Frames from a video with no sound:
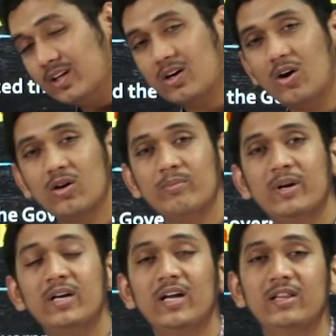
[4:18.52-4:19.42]
the
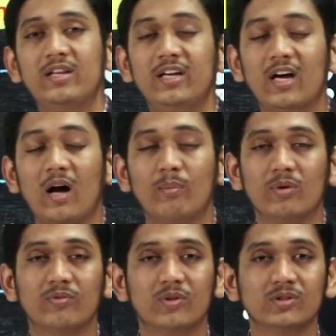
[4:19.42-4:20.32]
government and three
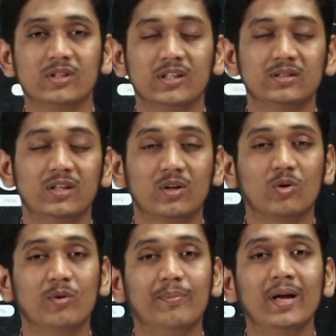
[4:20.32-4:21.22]
armed forces that
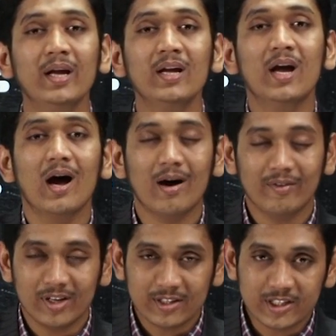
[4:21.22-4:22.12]
could be
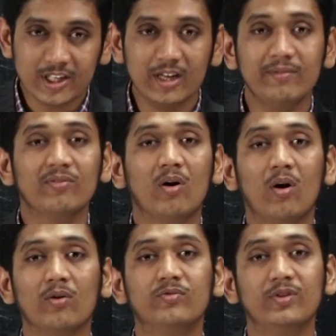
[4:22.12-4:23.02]
our Chief
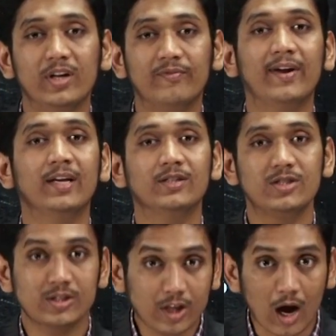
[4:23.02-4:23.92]
of
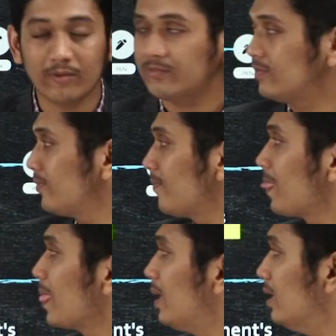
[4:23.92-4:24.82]
Defence Staff.
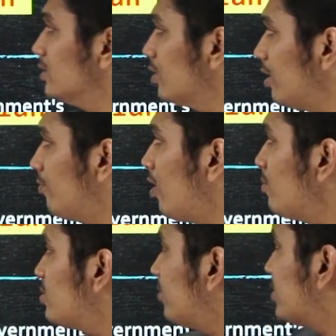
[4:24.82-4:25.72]
So,
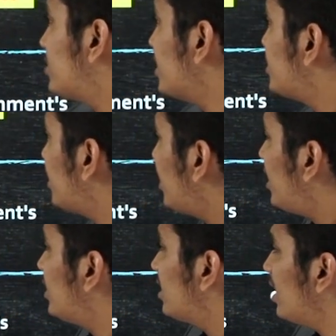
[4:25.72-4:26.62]
reforms of the
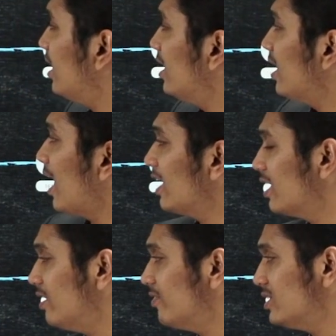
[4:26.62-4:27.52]
century in the Indian
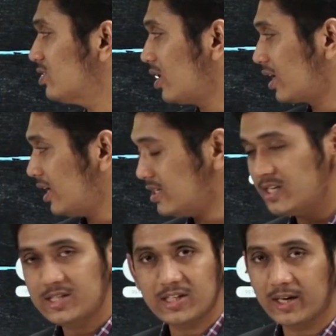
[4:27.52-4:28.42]
Higher Defence
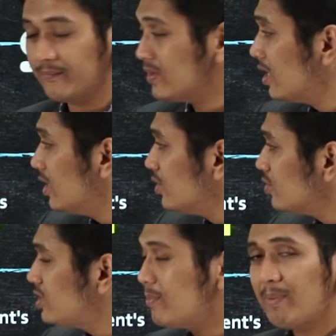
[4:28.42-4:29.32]
Organization. You
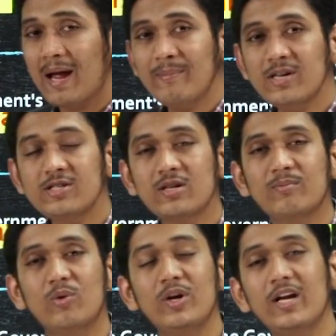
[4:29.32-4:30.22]
see, Prime Minister
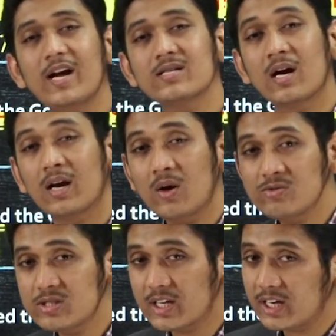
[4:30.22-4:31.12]
Modi has
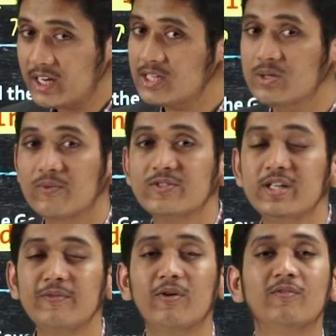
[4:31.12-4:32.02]
announced the creation of
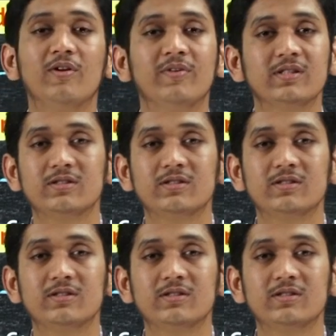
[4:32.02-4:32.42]
Chief of Defence